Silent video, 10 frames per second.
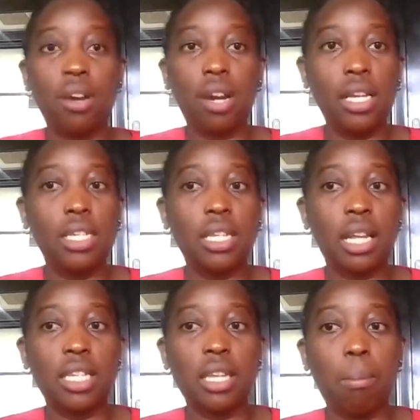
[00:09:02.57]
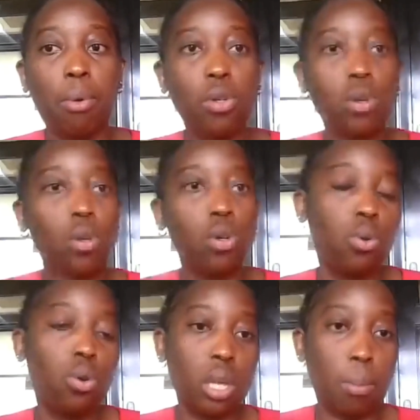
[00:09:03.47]
are released that support or
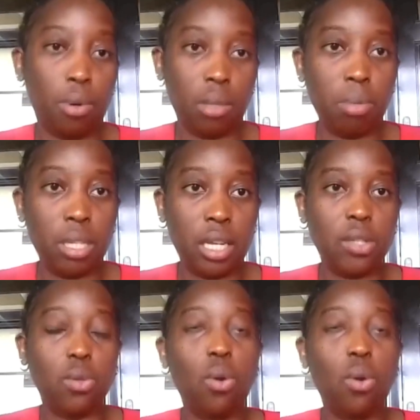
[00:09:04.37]
do not support business.